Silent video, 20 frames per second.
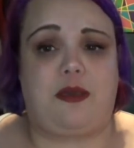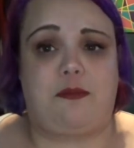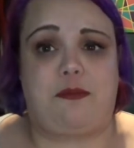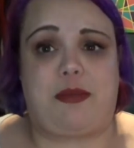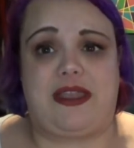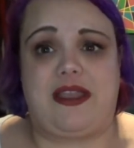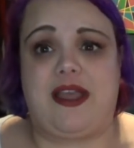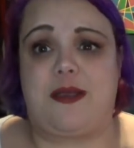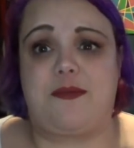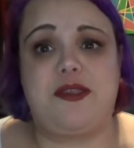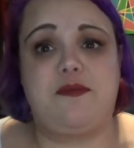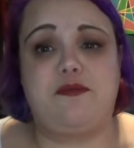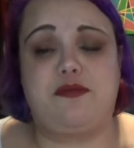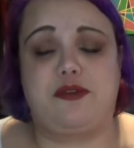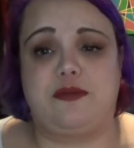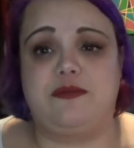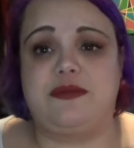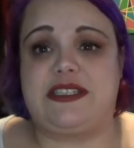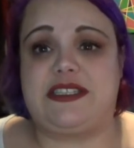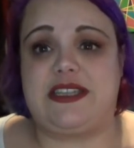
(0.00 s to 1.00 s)
Bedknobs and
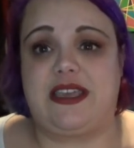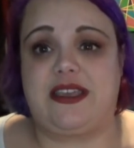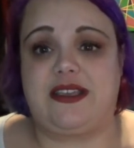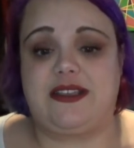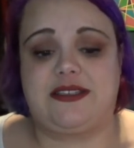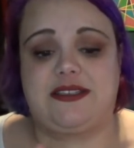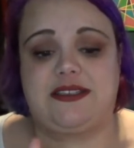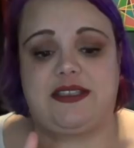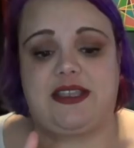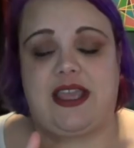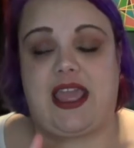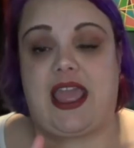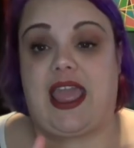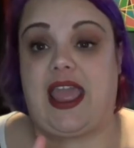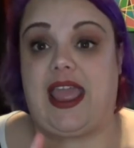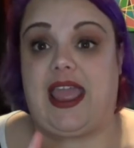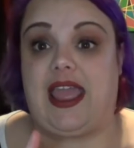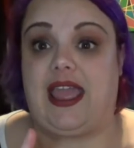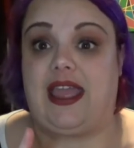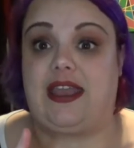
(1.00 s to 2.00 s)
Broomsticks,
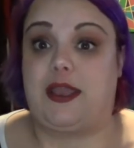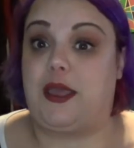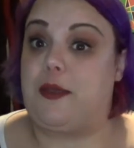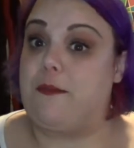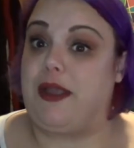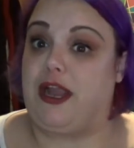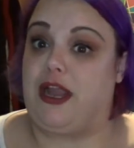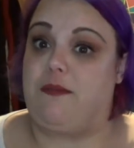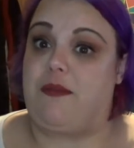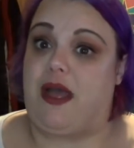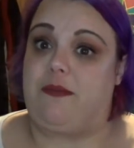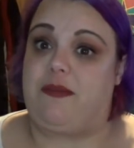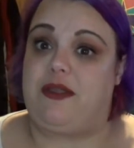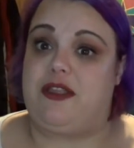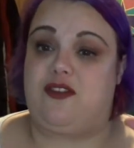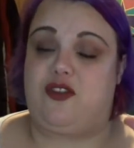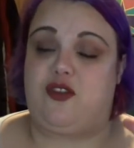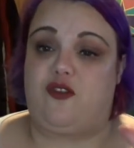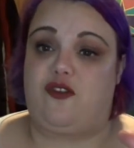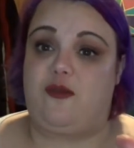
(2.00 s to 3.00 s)
and Mary
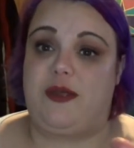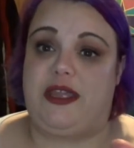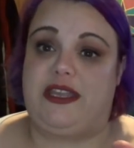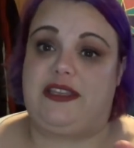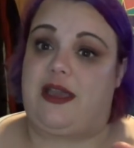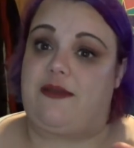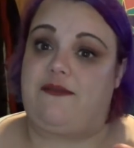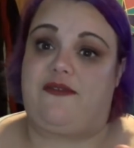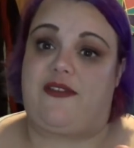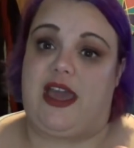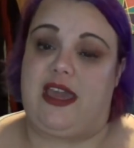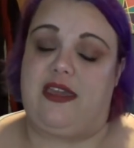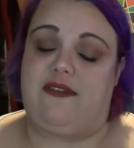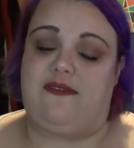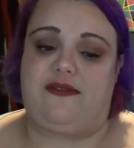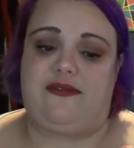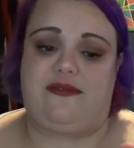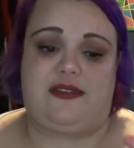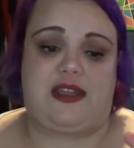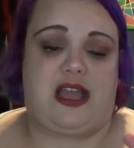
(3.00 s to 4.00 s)
Poppins. Those are my top
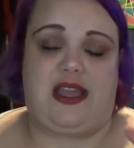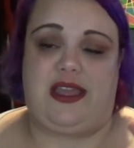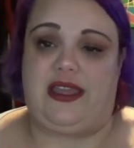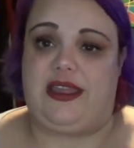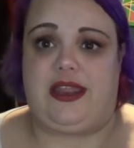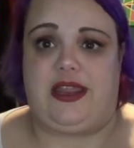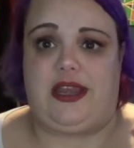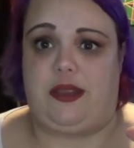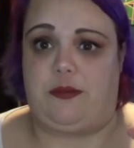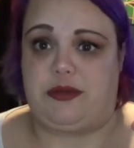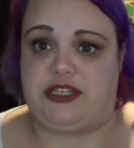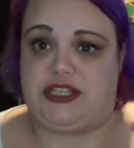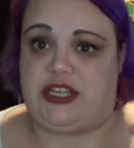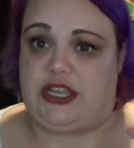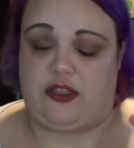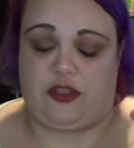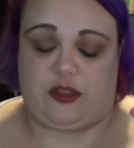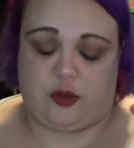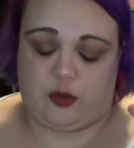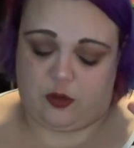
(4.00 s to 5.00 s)
five, not in any
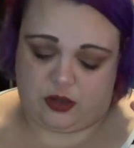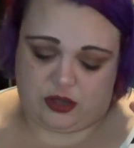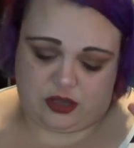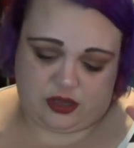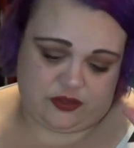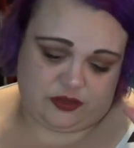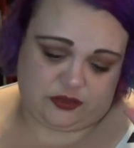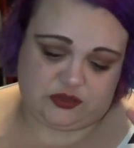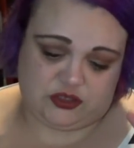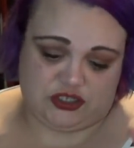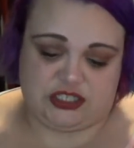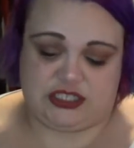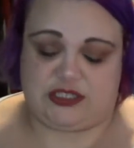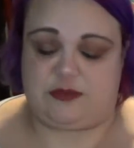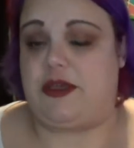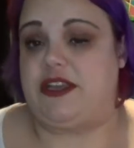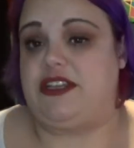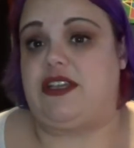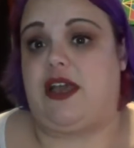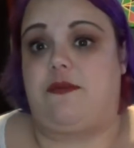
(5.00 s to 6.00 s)
particular order. Those are
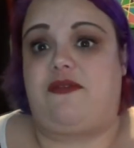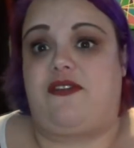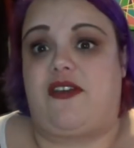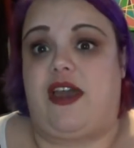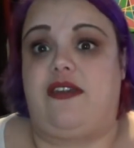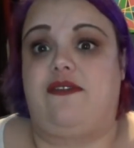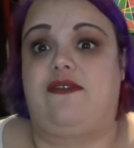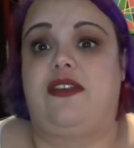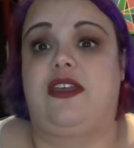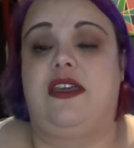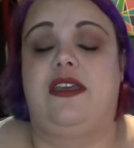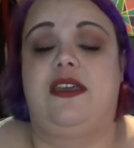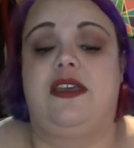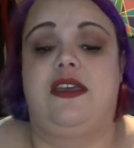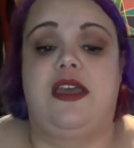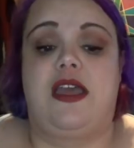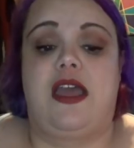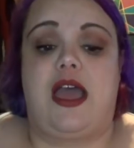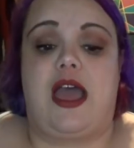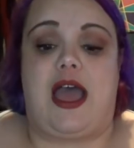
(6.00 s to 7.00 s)
just my top five.
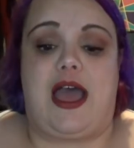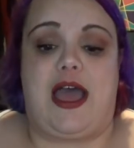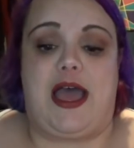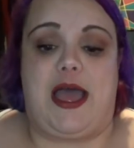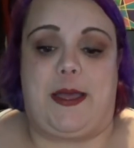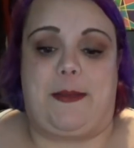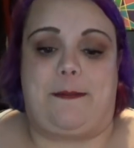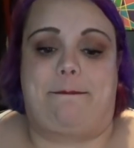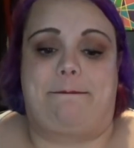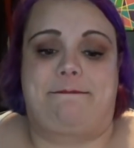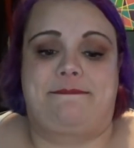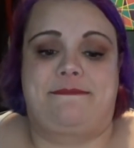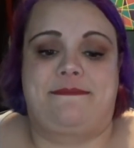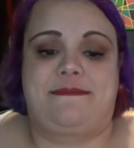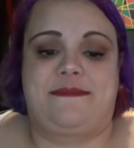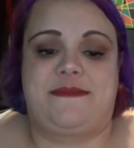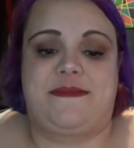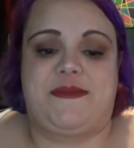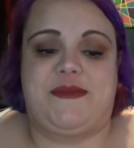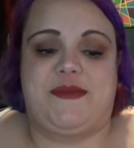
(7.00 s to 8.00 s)
Um,
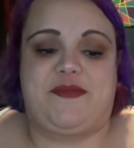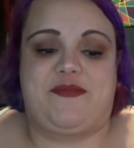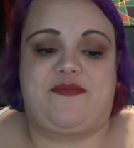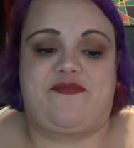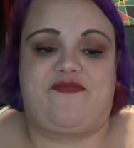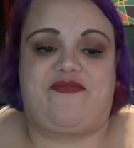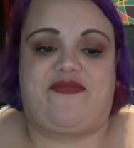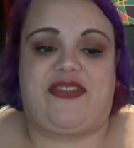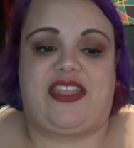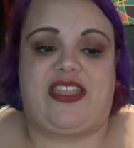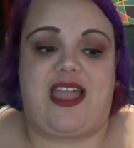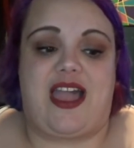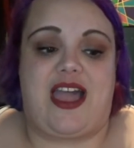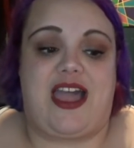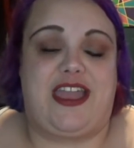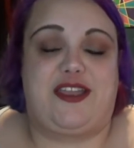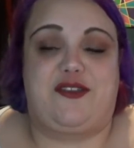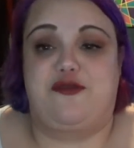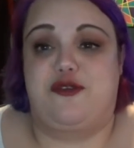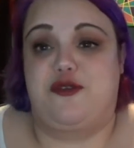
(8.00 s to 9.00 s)

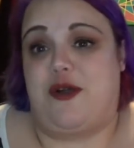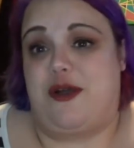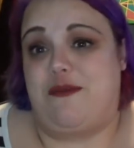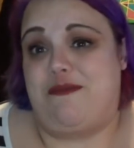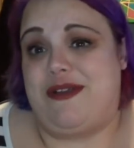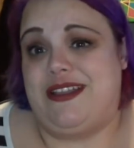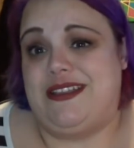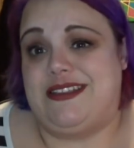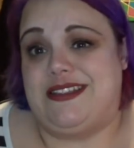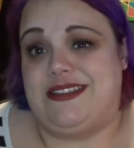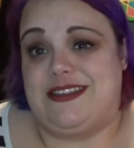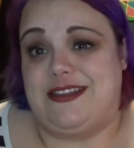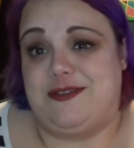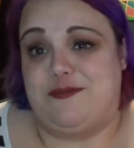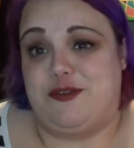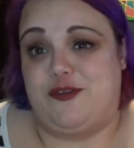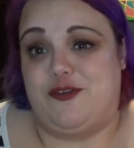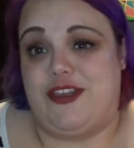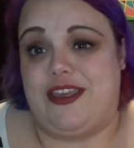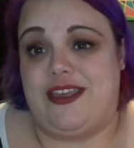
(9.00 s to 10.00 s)
I grew up on Disney
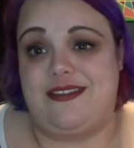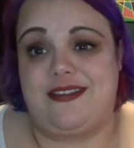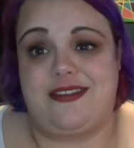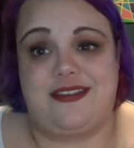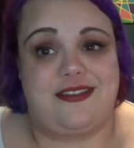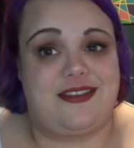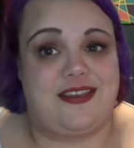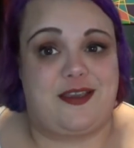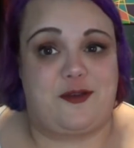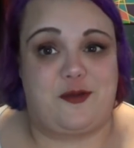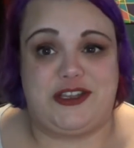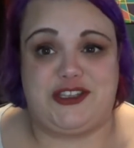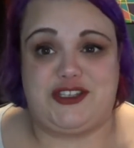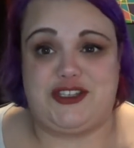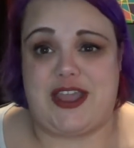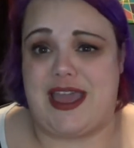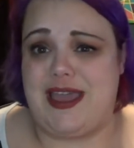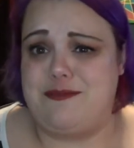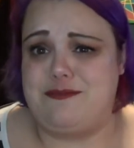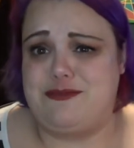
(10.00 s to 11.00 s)
movies,
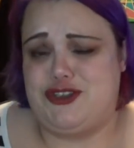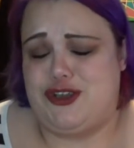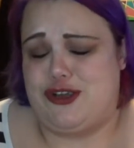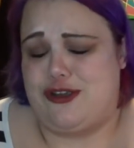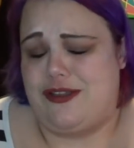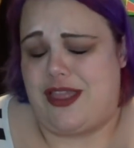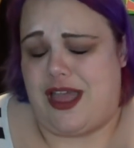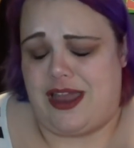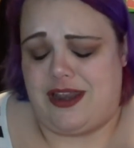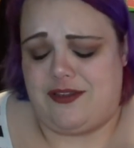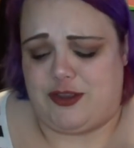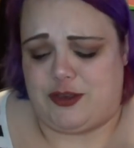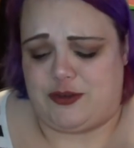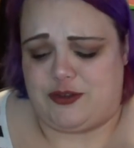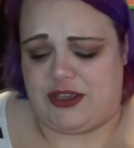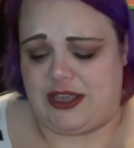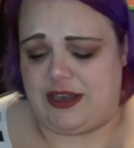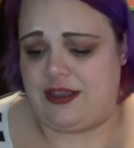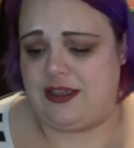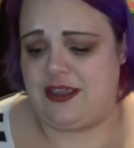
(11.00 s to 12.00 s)
which I'm sure a lot of you
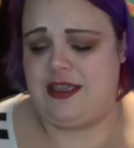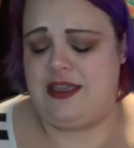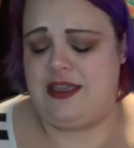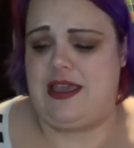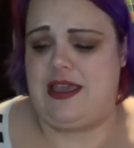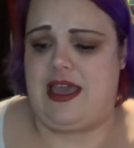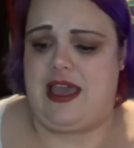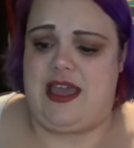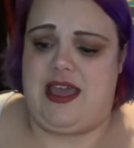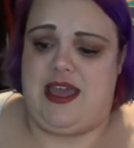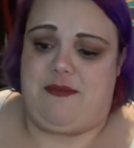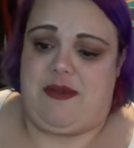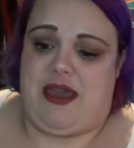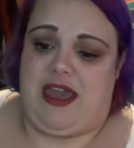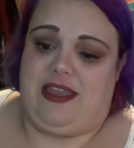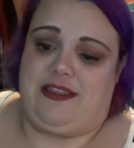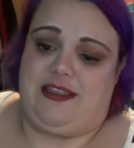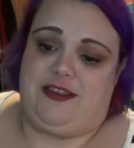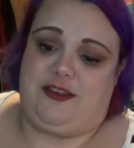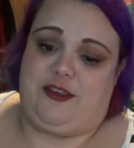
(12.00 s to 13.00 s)
did. Um,
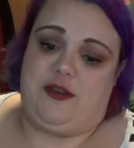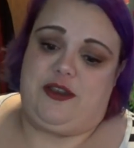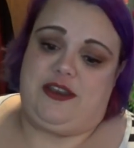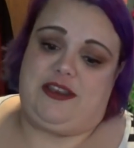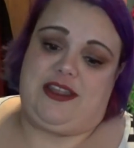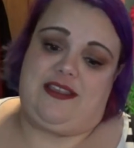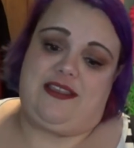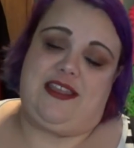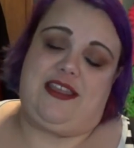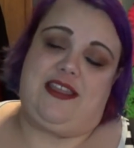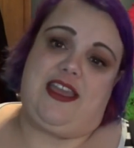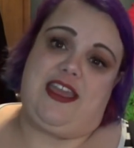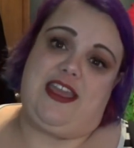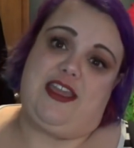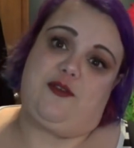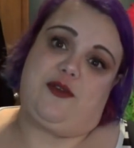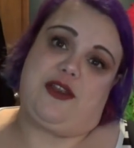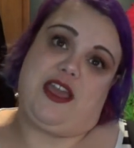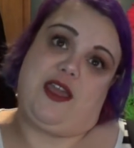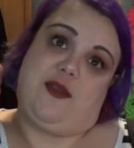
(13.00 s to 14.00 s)
I did go to
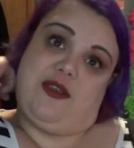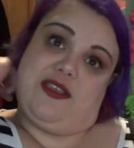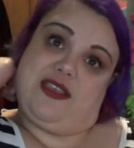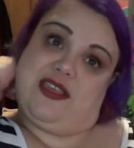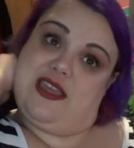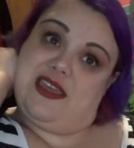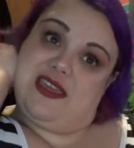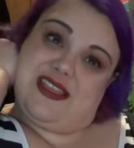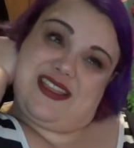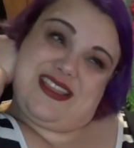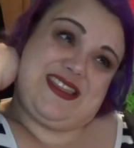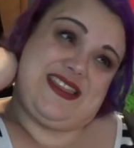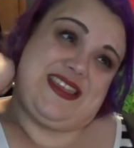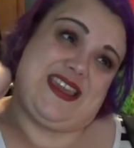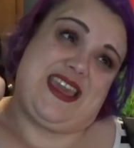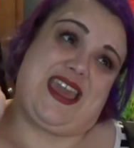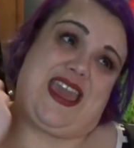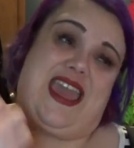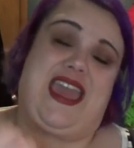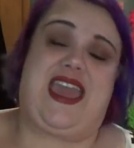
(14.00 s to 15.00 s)
Disneyland when I was
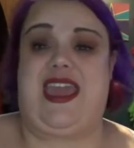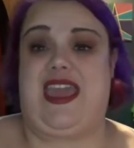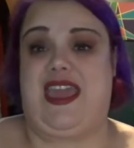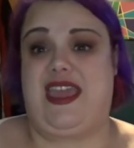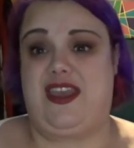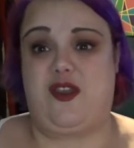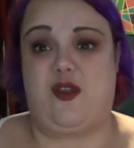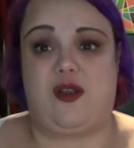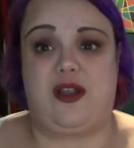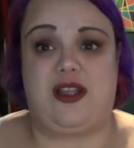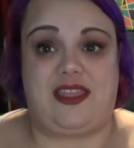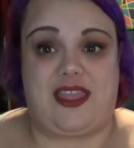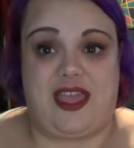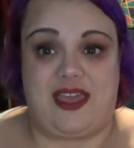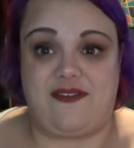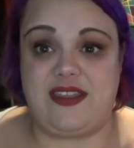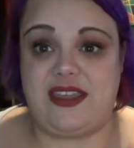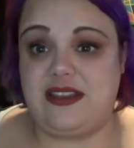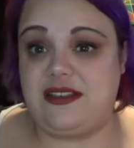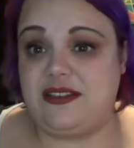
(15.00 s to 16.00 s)
10 or
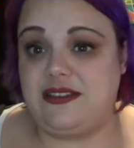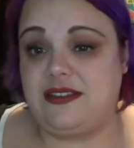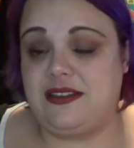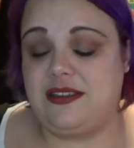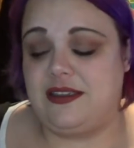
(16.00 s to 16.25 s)
11.